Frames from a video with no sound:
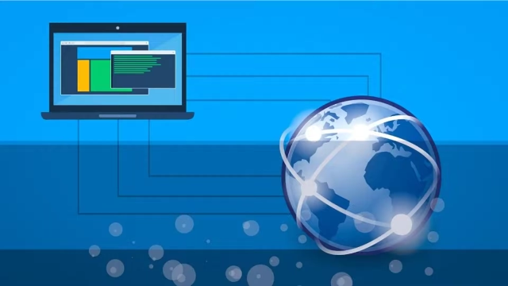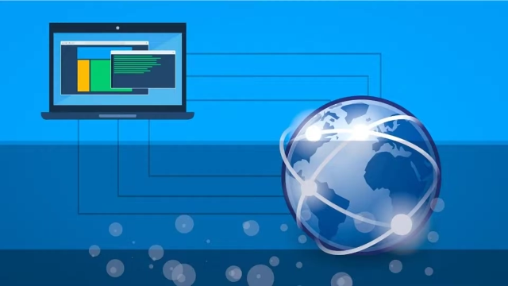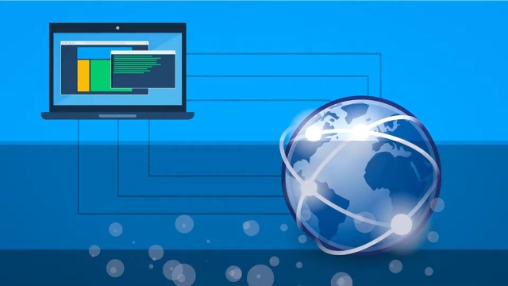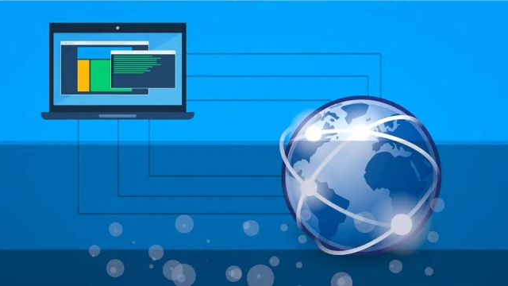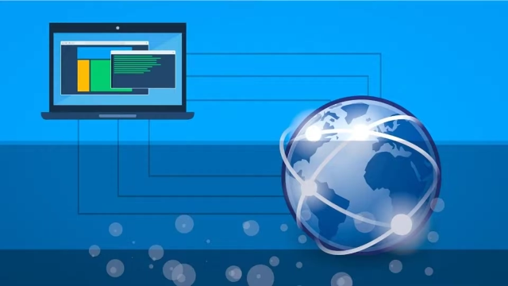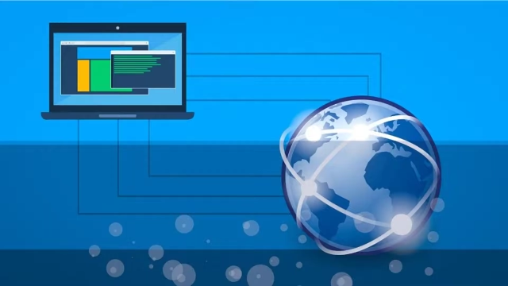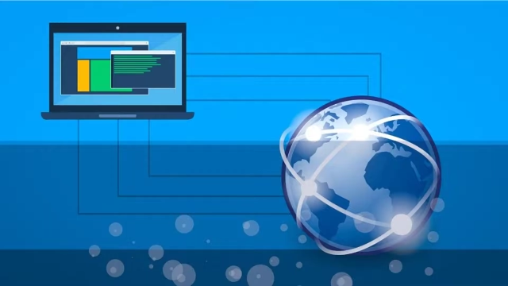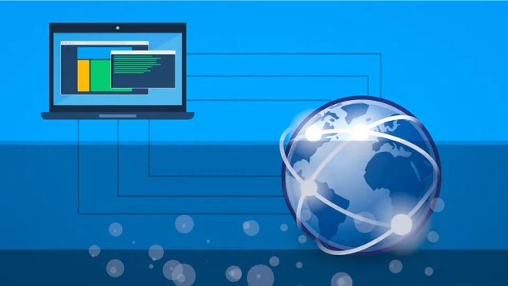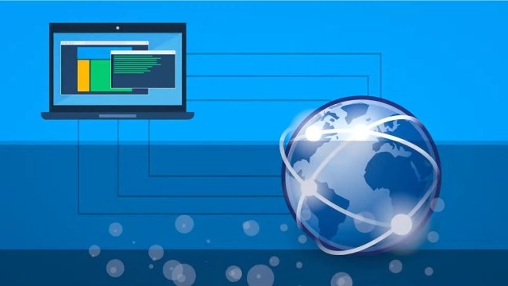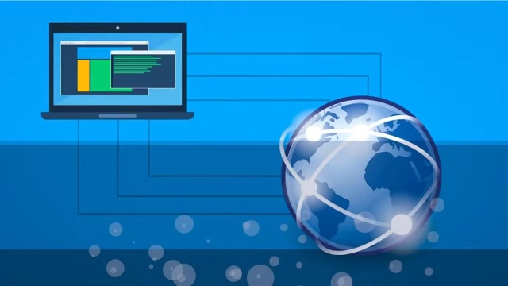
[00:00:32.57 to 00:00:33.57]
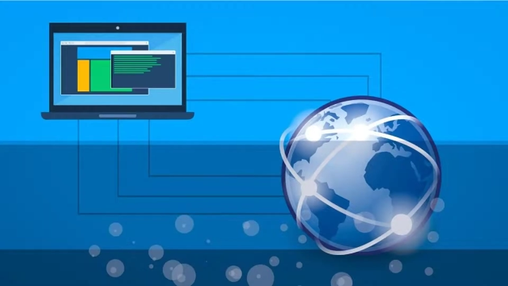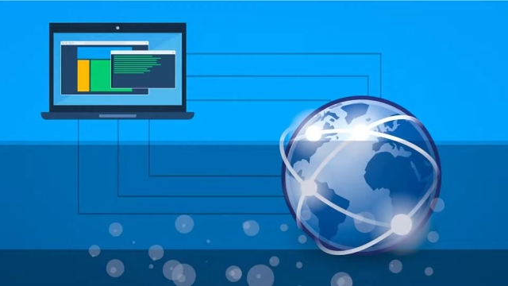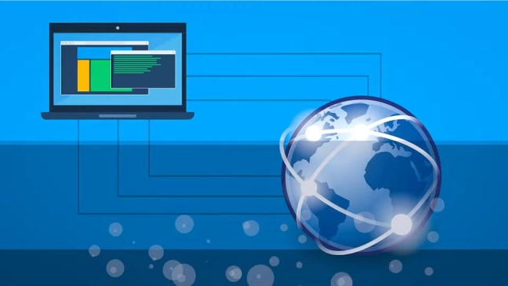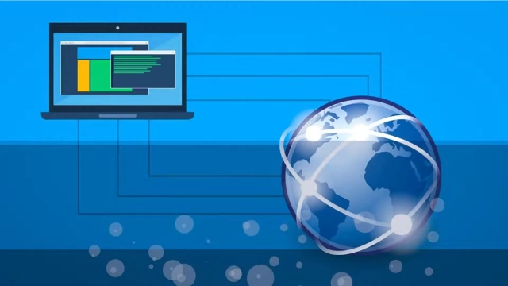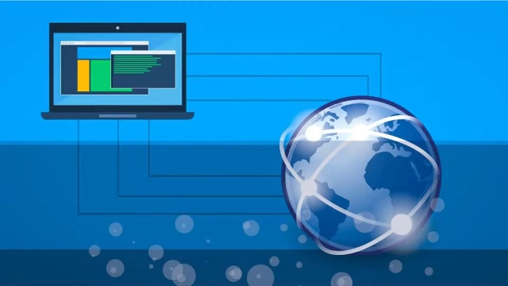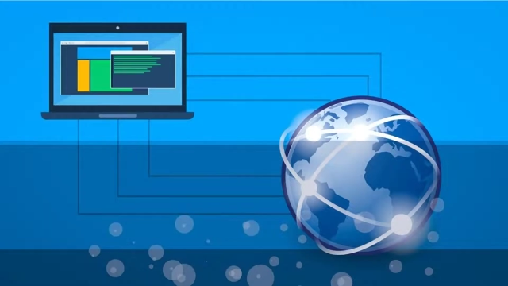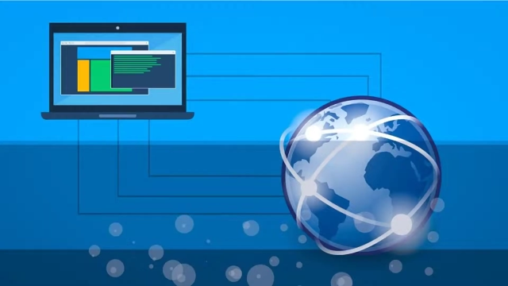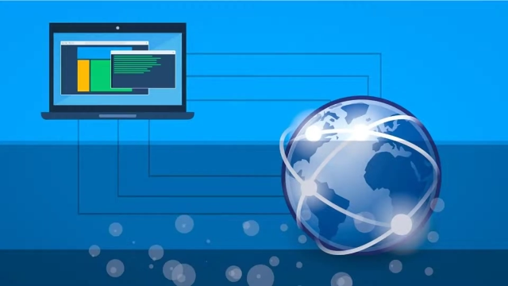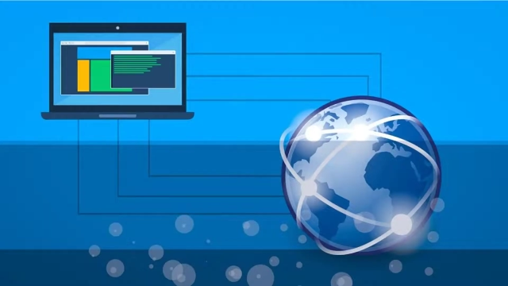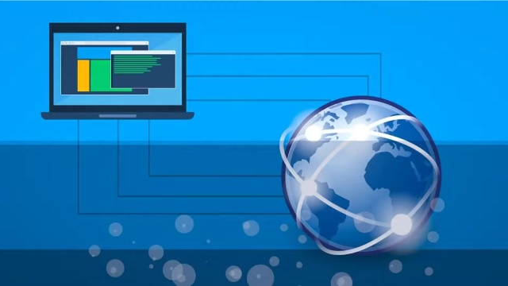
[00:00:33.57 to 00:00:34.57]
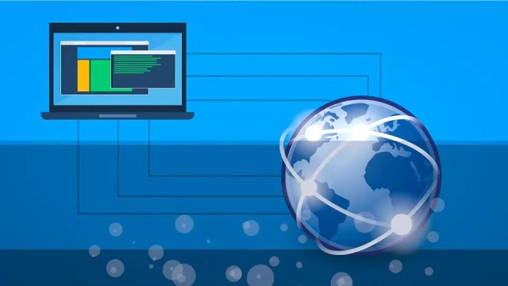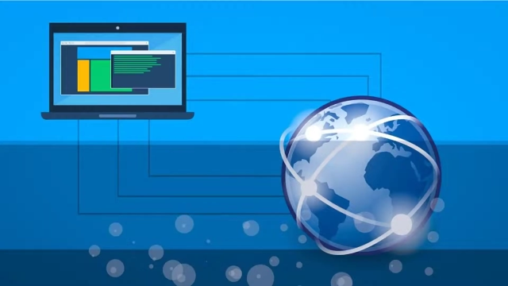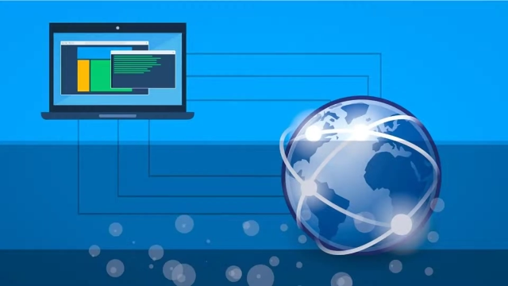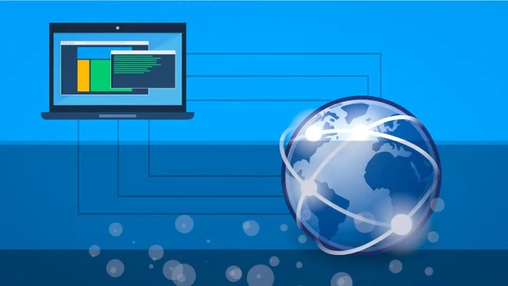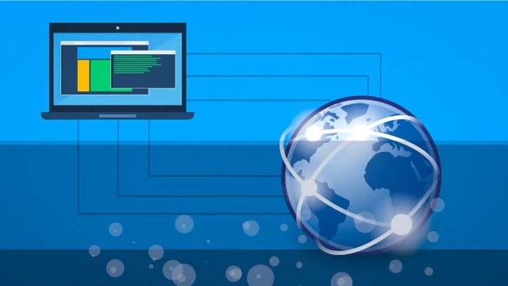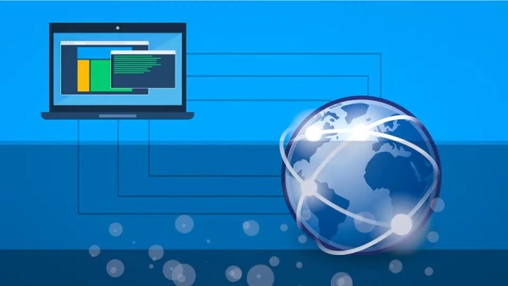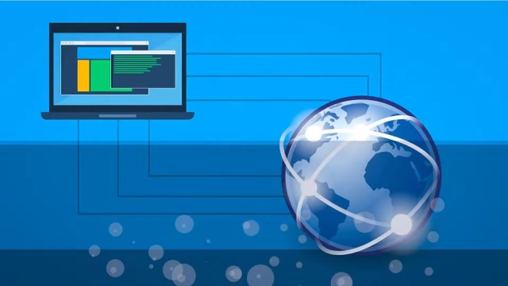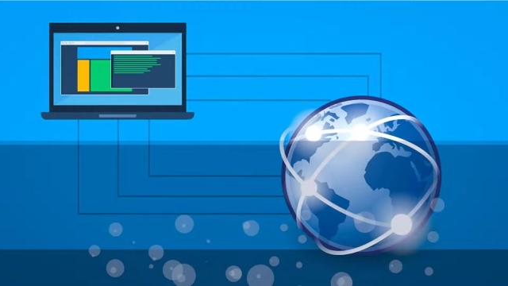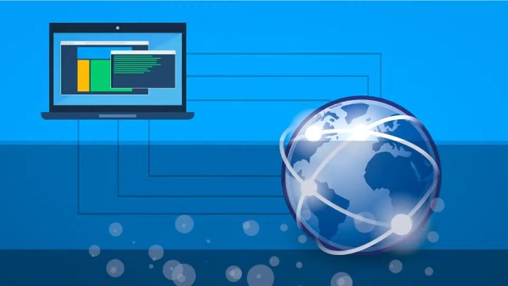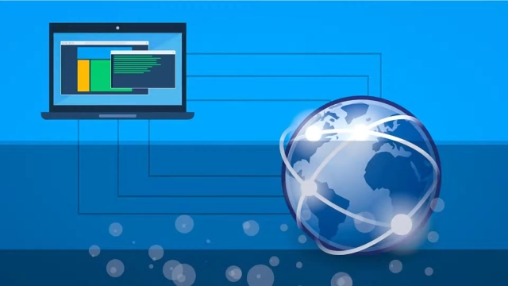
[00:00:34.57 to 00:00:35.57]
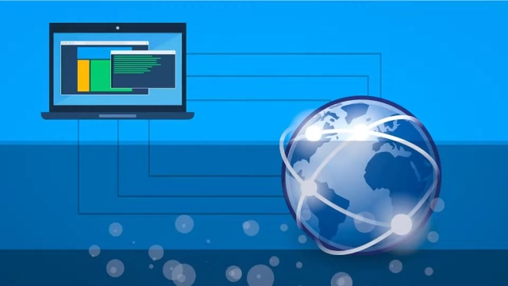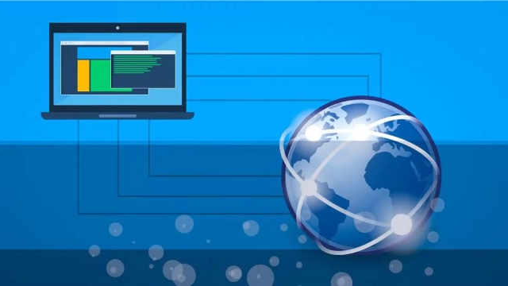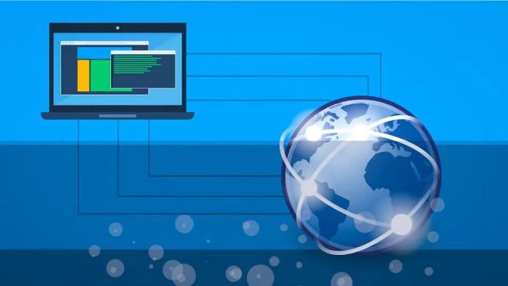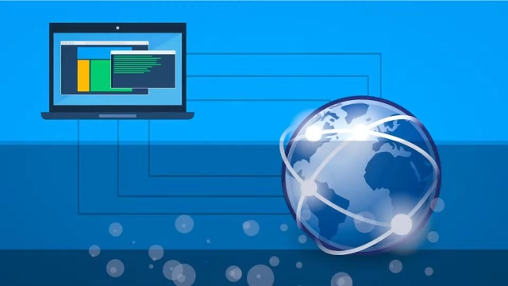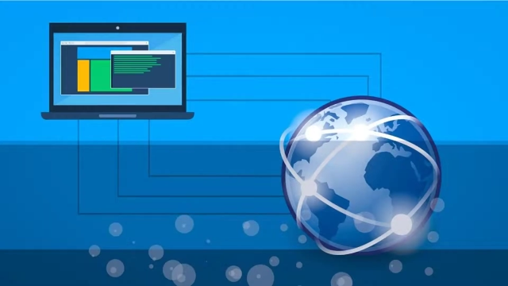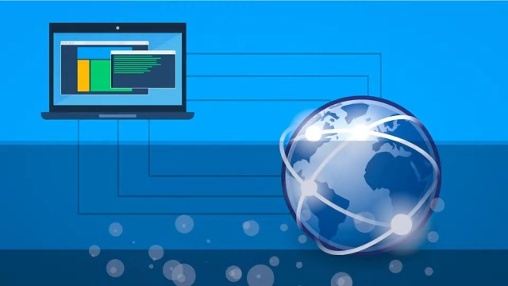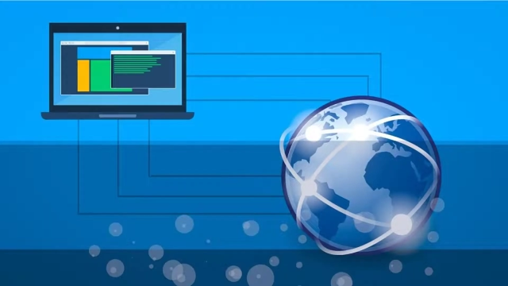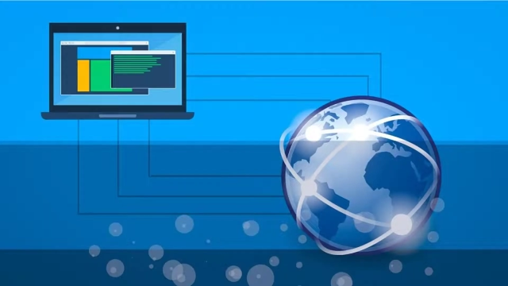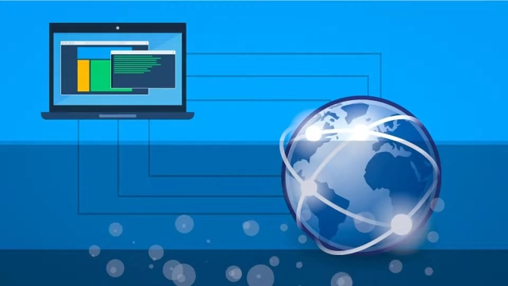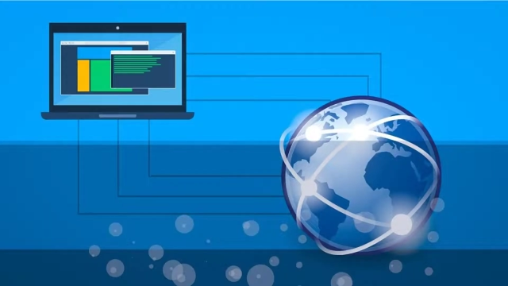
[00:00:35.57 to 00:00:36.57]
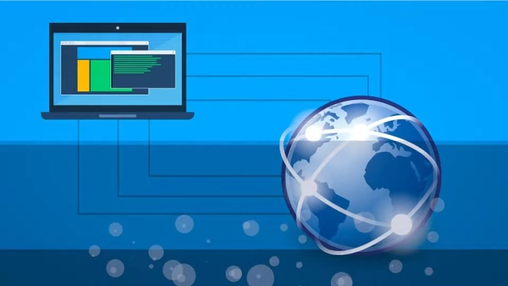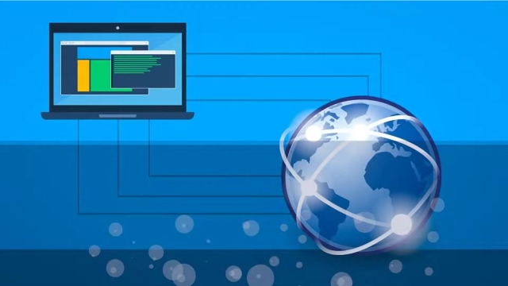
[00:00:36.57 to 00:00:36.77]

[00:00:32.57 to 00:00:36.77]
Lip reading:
No face is visible, so there are no lips to read.